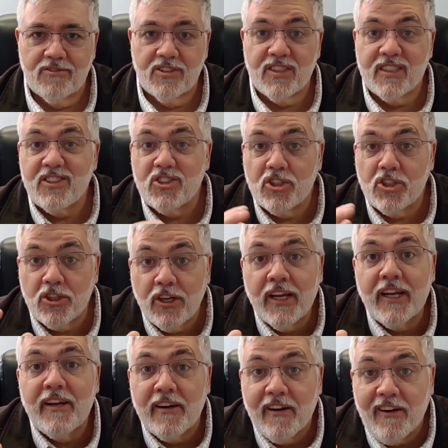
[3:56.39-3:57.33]
Since you're
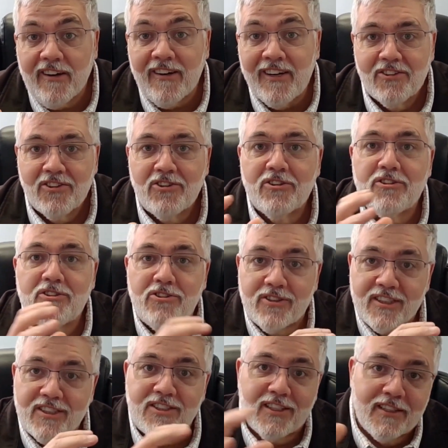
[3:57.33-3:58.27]
here, could you
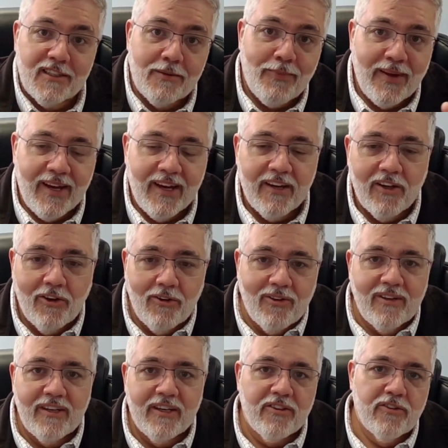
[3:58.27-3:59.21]
extend the patio
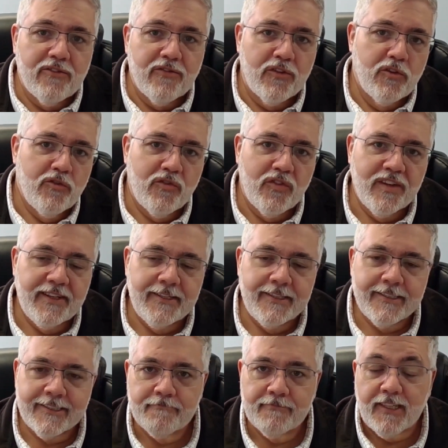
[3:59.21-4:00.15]
another few feet?